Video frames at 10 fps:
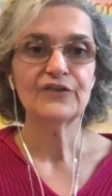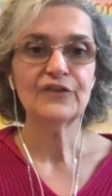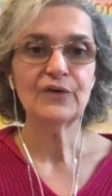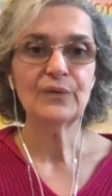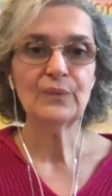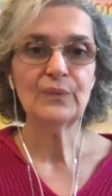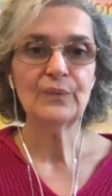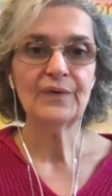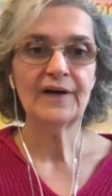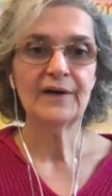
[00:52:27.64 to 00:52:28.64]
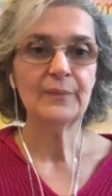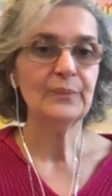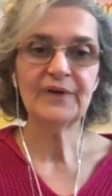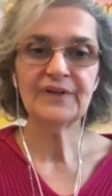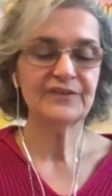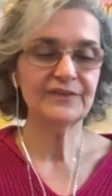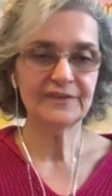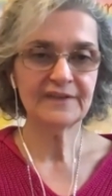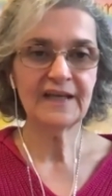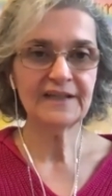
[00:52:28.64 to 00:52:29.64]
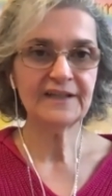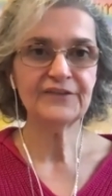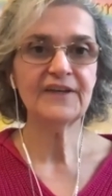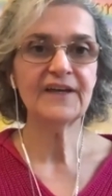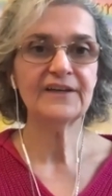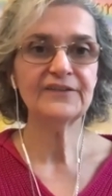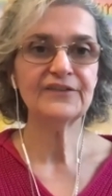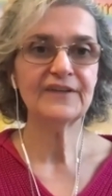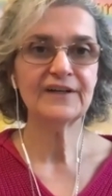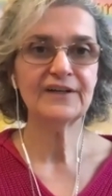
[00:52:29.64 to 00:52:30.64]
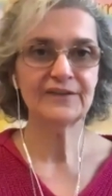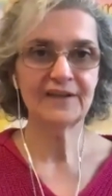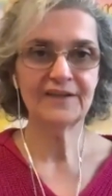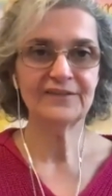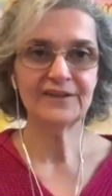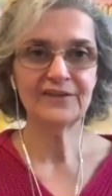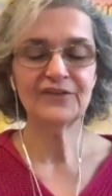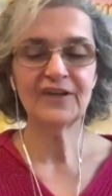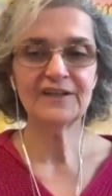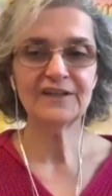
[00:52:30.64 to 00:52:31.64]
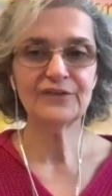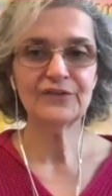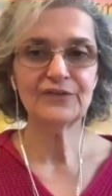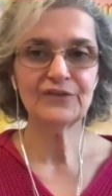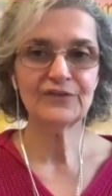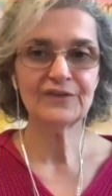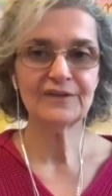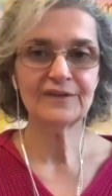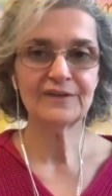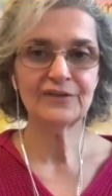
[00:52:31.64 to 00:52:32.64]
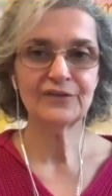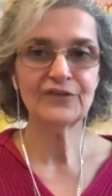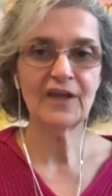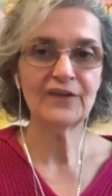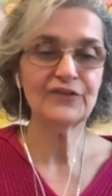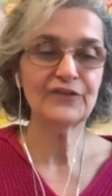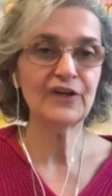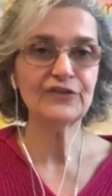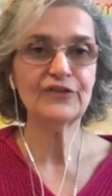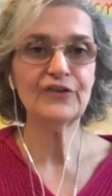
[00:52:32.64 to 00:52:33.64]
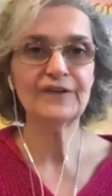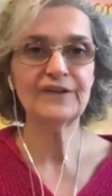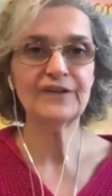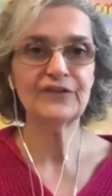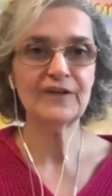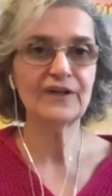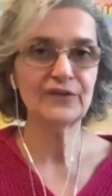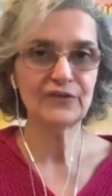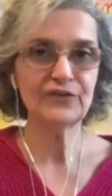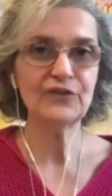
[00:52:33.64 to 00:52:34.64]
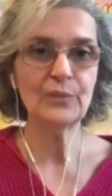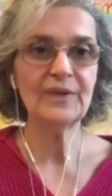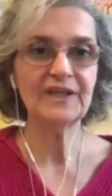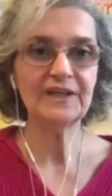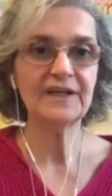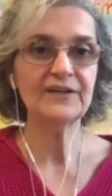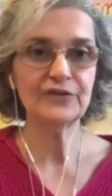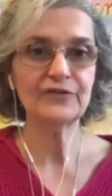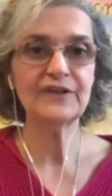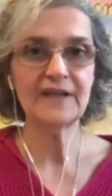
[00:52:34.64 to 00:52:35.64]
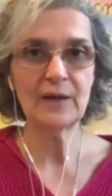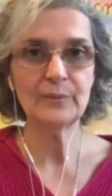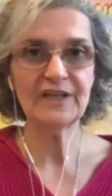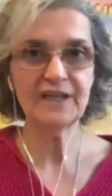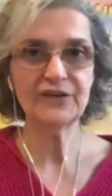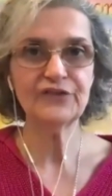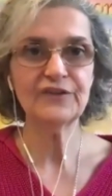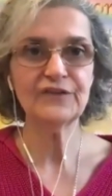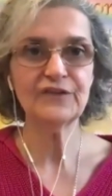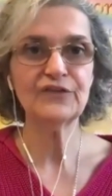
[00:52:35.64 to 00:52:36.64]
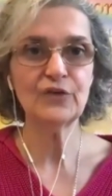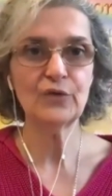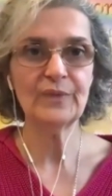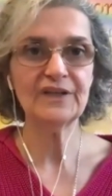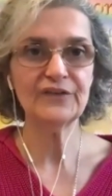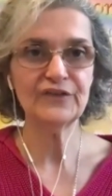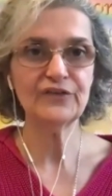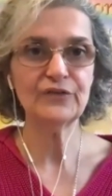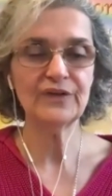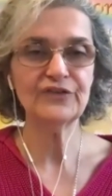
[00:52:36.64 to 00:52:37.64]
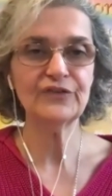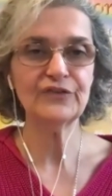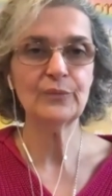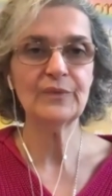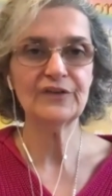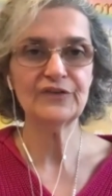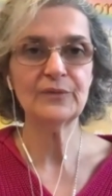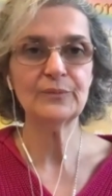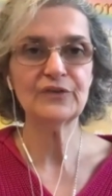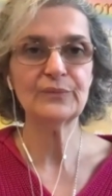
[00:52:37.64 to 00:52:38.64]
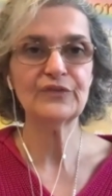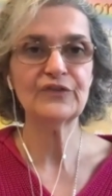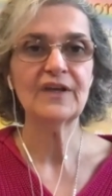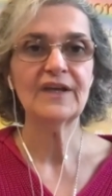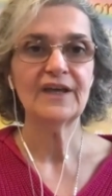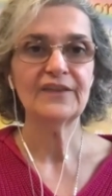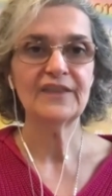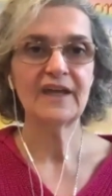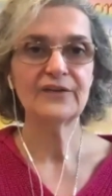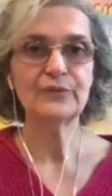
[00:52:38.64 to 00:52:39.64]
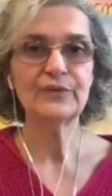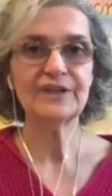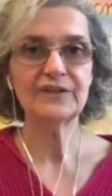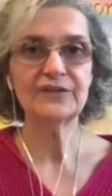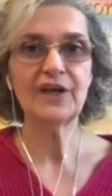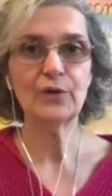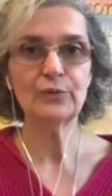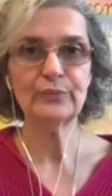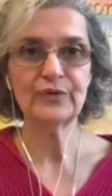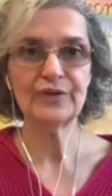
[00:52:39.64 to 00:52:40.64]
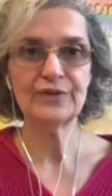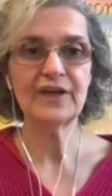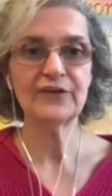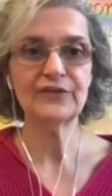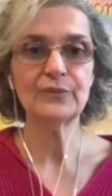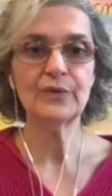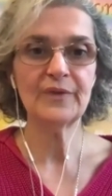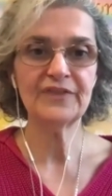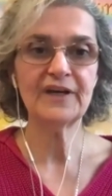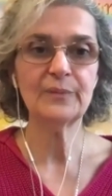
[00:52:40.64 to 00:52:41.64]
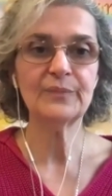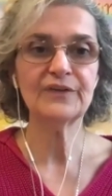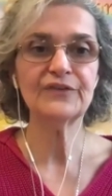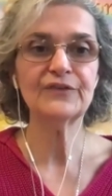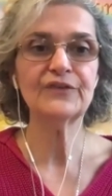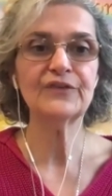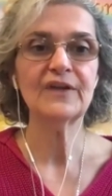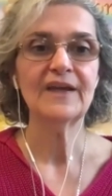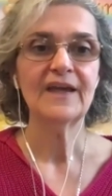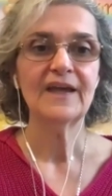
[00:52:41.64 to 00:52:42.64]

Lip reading: So, but like I said, there, and Danny has touched on this, there are so many different applications and so many situations, so many symptoms that we can help with as aromatherapists.